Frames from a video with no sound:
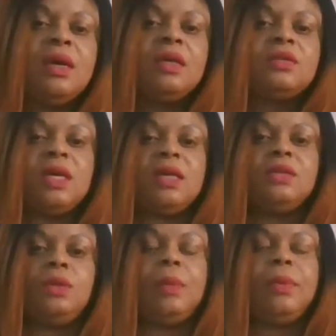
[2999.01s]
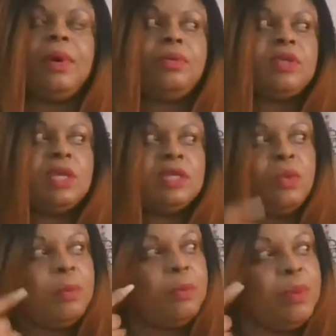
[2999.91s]
So I can talk about it.
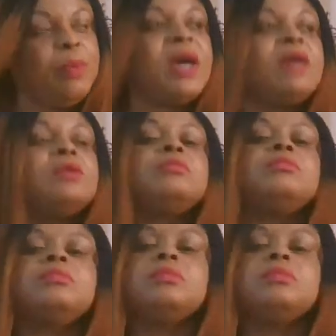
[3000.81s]
What people can,